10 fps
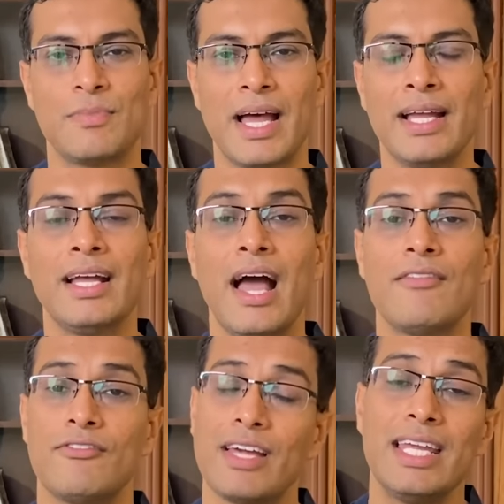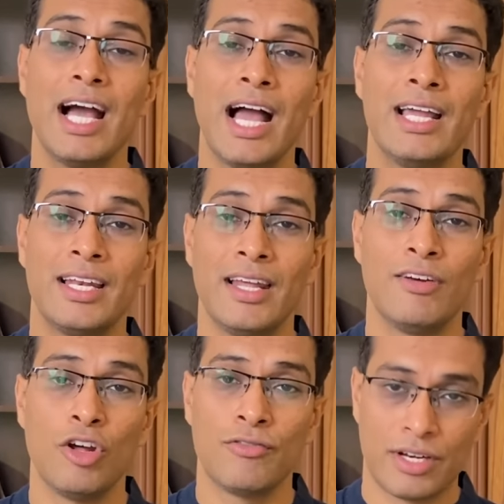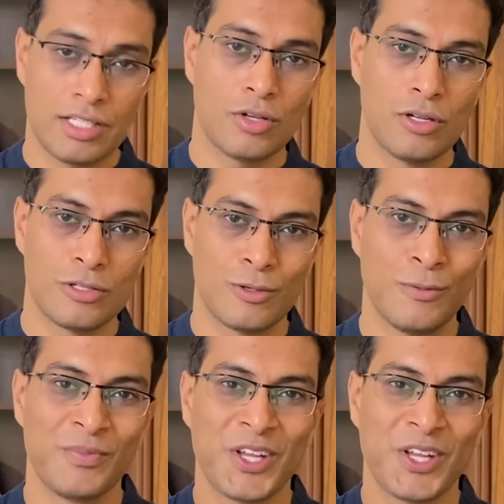banks have very high level of risk also.